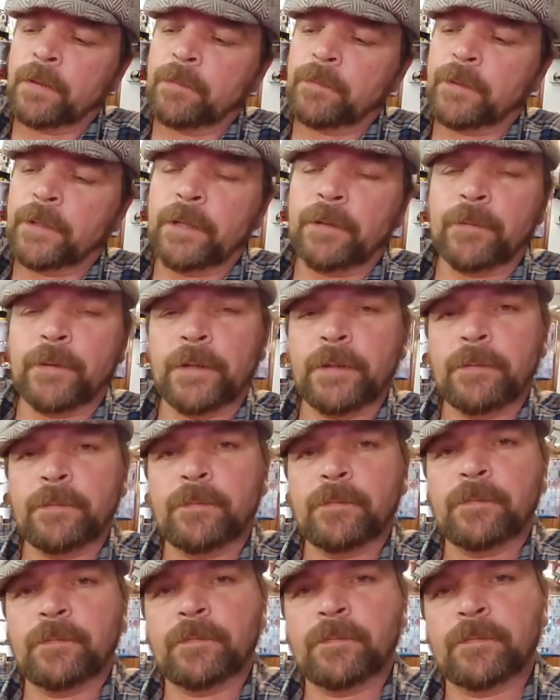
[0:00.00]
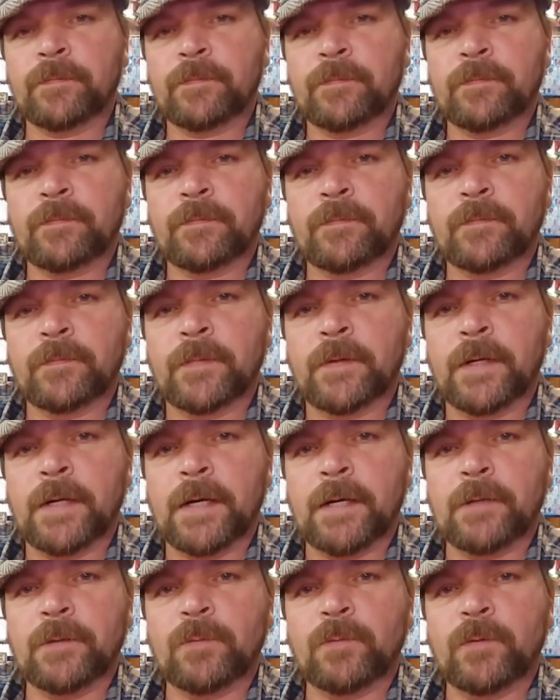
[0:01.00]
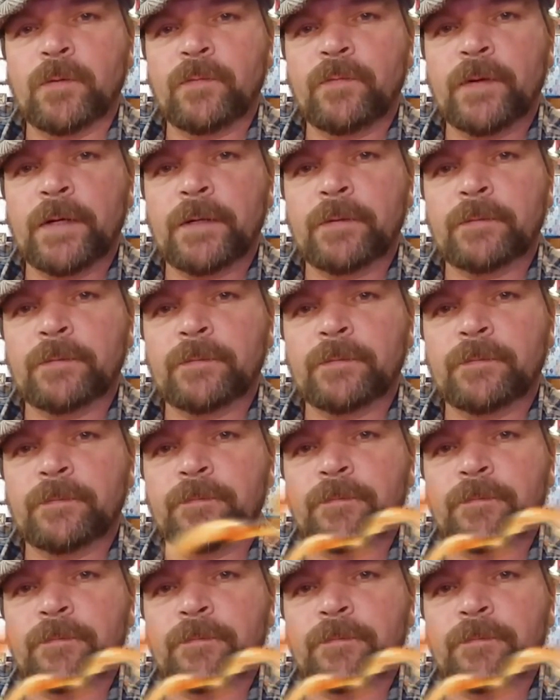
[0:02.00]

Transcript: But anyway, Howlin' Wolf out.